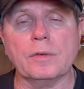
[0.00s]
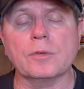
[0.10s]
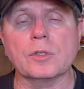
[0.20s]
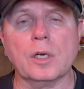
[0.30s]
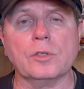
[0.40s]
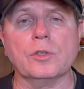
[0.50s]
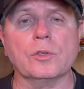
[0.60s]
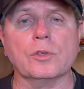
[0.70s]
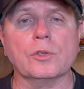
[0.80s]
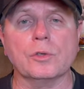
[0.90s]
even touched
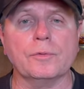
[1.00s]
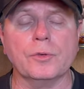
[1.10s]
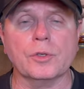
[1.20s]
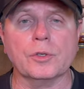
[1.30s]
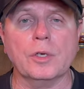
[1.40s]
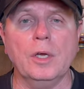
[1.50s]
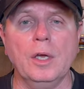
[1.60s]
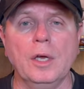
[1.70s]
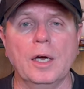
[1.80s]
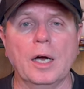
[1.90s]
the surface
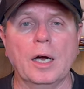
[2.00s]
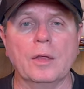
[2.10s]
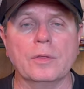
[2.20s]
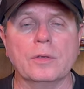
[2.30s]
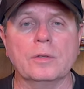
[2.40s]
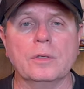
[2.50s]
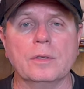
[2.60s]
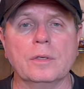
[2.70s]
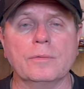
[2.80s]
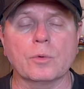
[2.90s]
on
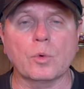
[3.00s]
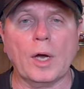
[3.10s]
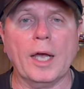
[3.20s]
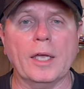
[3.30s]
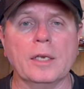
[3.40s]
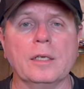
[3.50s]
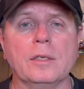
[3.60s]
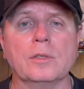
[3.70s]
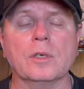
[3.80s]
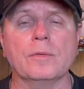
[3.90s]
the
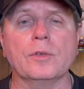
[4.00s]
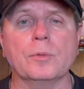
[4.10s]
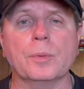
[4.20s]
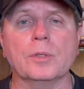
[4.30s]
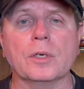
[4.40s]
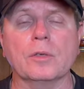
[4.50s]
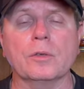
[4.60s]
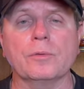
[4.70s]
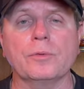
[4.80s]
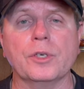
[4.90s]
varieties of this
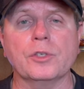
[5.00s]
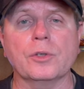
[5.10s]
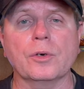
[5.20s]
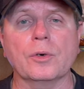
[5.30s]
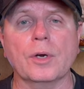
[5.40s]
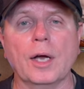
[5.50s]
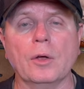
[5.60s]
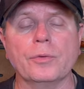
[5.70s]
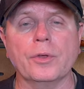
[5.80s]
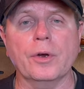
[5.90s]
particular fish that are
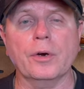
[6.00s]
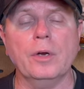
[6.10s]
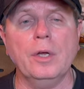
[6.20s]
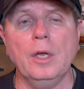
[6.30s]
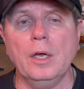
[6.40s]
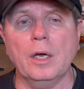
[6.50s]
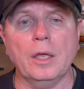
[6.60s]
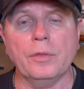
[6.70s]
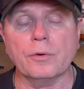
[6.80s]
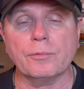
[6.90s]
out there.
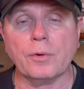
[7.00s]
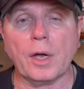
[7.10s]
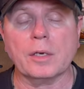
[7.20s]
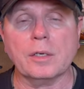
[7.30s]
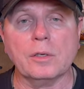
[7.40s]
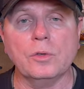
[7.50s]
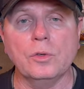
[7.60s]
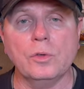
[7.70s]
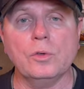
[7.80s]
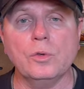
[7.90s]
And they're finding
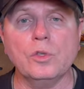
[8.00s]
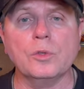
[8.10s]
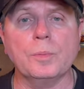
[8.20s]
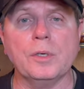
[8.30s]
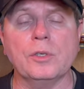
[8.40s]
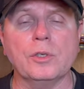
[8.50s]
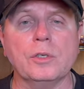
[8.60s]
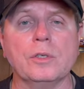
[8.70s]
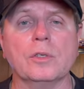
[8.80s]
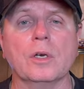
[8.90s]
new
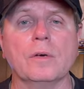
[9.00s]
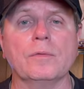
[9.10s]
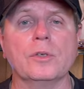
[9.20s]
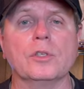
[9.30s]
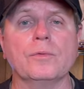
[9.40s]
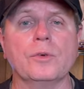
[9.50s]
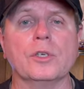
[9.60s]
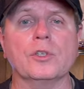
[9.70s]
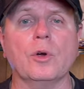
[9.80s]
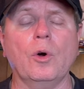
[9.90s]
species of this
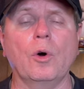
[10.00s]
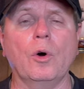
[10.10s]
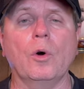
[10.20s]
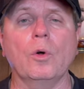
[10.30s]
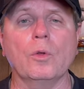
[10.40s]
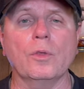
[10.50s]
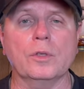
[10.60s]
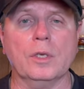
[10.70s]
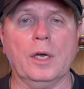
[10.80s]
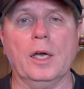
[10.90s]
fish all the
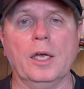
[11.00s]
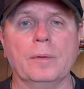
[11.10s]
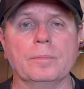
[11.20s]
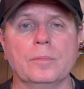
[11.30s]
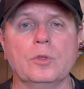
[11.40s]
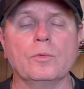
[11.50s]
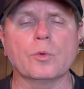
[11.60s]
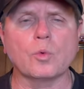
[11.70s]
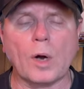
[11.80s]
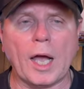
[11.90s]
time. New
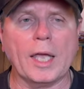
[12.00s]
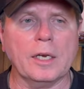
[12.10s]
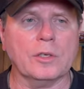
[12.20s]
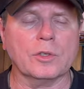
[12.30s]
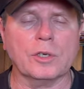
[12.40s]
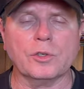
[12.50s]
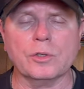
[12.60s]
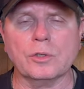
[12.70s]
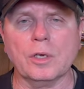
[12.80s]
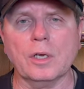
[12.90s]
varieties, I
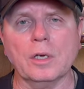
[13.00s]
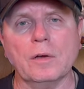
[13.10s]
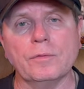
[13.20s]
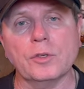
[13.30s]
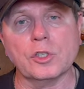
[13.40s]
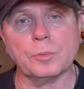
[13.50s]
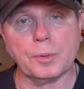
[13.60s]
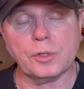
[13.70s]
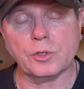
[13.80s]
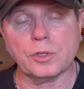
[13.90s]
should say, of this
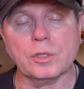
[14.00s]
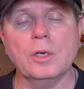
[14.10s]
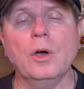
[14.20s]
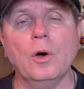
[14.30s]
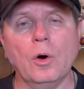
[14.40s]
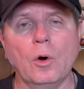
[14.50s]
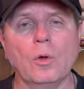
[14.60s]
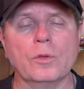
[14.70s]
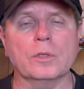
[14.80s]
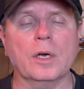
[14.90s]
species
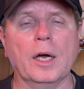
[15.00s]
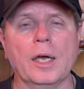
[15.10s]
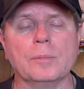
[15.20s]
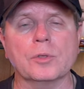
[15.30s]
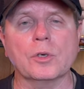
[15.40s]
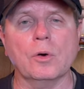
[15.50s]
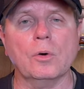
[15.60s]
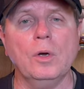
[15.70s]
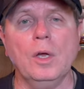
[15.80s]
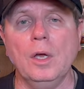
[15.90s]
all the time.
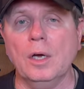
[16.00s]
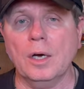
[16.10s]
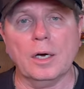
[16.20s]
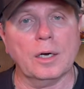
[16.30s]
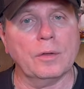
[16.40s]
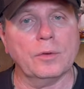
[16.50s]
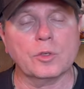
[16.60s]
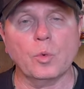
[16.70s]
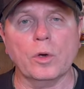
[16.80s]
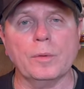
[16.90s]
So
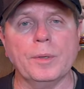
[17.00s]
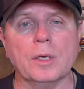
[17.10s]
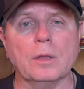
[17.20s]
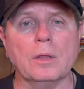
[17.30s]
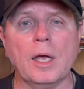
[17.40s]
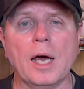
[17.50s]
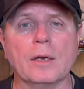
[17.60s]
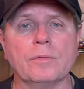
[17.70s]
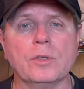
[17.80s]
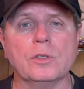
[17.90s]
there's going to be a lot
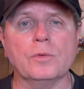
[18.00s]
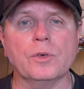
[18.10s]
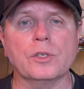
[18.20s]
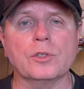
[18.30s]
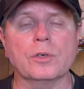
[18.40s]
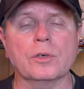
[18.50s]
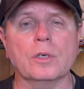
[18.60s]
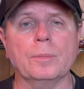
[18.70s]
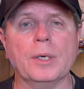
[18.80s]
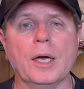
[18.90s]
of these fish that are
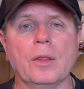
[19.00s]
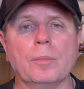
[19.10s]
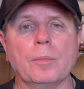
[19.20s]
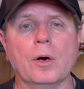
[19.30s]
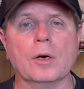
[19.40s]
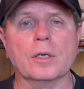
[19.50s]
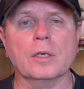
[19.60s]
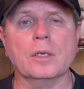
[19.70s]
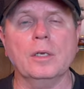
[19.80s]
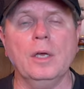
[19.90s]
going to be on the
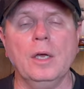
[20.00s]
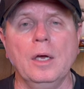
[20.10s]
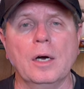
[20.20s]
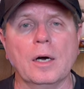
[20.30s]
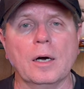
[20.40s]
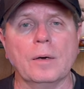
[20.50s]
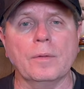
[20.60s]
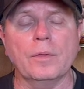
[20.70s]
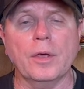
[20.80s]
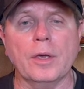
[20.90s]
market.
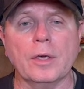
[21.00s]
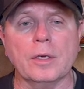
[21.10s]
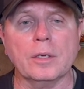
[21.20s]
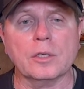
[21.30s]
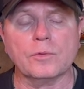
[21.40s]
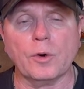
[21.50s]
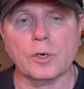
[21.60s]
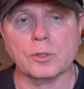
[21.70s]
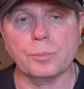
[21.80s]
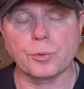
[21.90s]
They, as
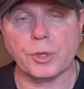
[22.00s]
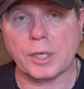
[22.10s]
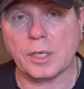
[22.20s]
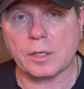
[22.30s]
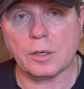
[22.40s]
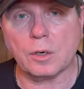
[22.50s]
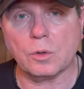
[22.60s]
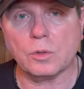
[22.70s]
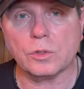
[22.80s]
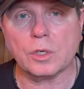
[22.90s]
far as breeding
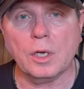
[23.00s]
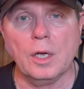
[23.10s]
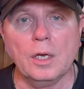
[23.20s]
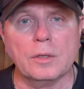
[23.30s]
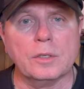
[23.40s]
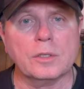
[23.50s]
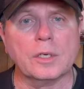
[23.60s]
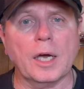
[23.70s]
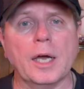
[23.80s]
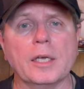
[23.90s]
goes, these
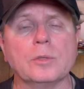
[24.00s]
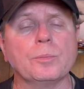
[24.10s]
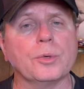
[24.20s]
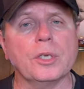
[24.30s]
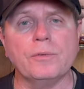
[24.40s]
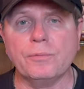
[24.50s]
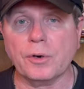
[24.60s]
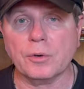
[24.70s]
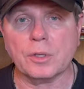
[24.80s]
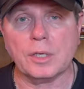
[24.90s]
guys breed
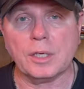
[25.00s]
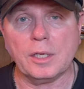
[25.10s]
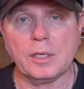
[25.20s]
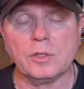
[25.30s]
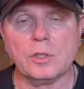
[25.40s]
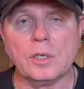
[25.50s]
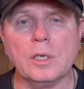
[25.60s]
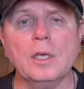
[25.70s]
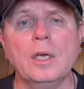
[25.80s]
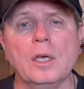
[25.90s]
fairly
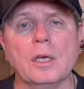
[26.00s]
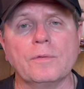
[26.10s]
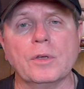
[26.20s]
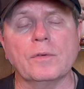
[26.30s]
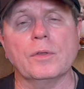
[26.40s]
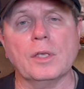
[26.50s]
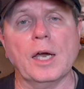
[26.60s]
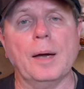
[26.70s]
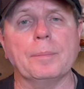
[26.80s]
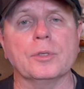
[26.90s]
easy if given the
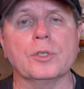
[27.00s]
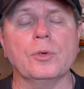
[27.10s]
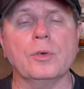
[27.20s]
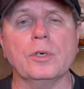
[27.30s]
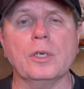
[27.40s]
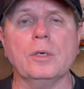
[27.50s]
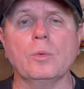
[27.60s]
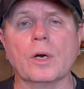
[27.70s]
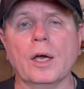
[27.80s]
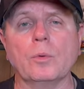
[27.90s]
opportunity.
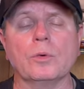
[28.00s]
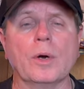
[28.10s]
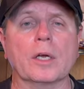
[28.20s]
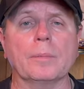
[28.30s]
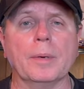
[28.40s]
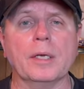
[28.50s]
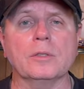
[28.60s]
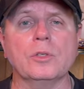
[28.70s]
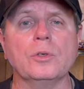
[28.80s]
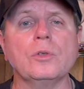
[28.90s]
What I would
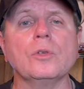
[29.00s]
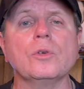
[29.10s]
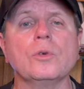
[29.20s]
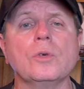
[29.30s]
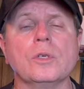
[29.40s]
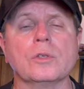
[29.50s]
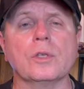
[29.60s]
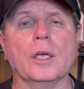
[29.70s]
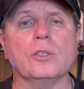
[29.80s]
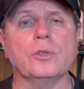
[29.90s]
recommend to you is
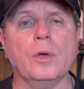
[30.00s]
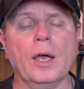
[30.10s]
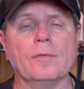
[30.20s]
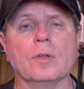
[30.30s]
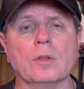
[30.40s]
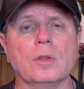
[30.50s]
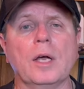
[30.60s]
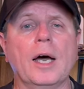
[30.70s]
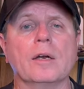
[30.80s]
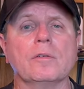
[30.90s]
that you have a
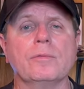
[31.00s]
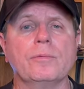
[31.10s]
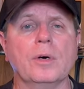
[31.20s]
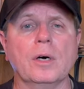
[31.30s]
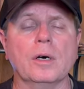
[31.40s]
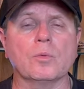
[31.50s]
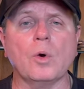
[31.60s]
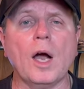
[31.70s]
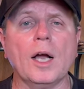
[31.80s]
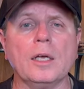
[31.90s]
lot of
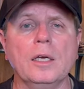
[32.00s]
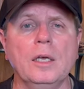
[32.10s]
rock